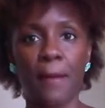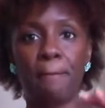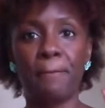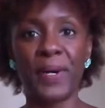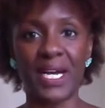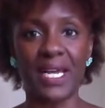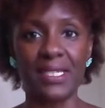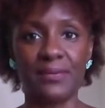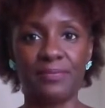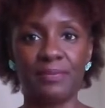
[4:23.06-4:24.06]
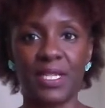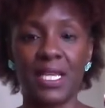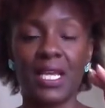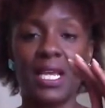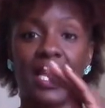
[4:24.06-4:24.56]
But
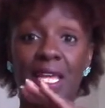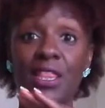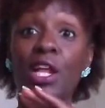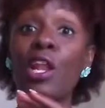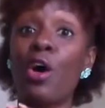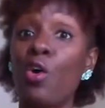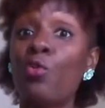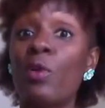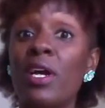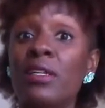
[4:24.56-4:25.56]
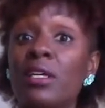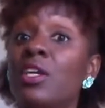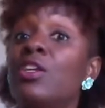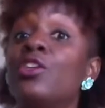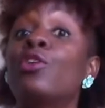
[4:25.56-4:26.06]
in the long run,
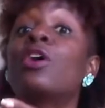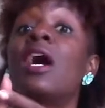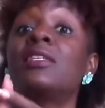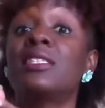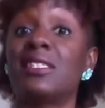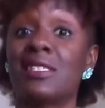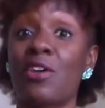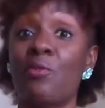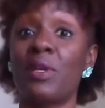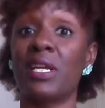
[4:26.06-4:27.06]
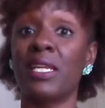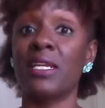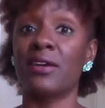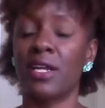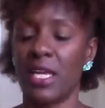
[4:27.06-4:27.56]
your conscience is going to be
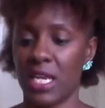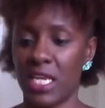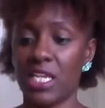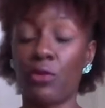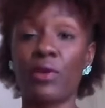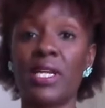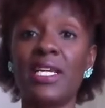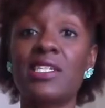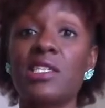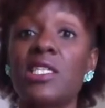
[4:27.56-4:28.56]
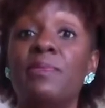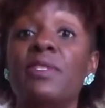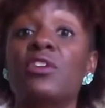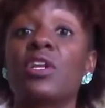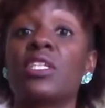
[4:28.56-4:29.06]
clear and your relationship
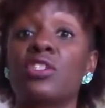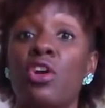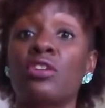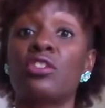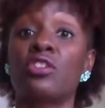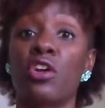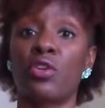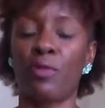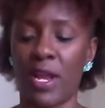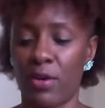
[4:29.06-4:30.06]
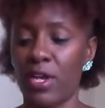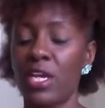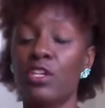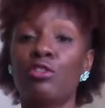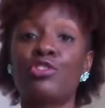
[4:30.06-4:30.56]
is going to start to turn around.
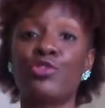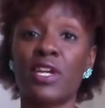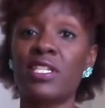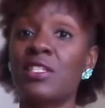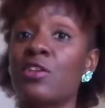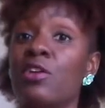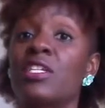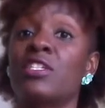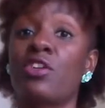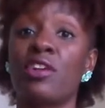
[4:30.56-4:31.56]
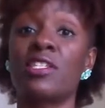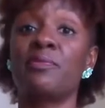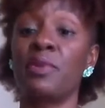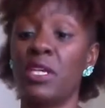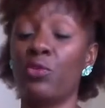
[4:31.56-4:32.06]
Your trust is going to start to
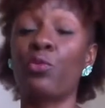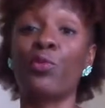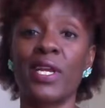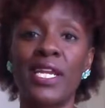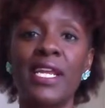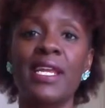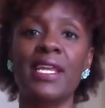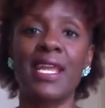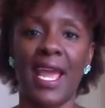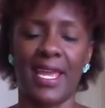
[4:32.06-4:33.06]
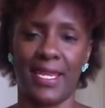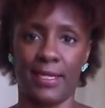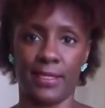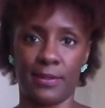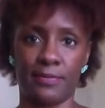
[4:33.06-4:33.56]
be
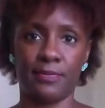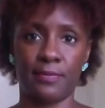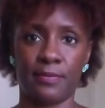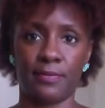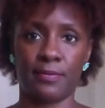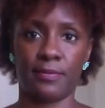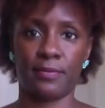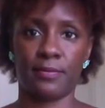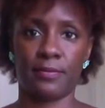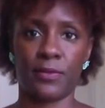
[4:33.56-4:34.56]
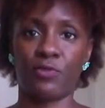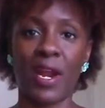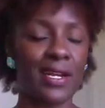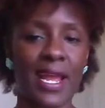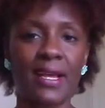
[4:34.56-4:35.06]
regained.
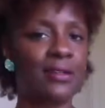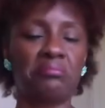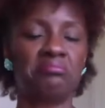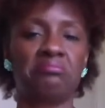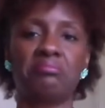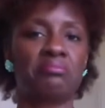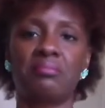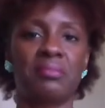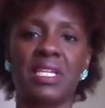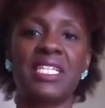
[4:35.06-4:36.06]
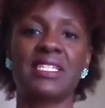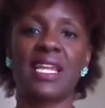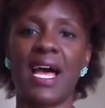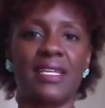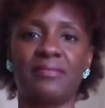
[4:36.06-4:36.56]
Right now, it's
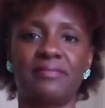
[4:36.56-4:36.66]
not.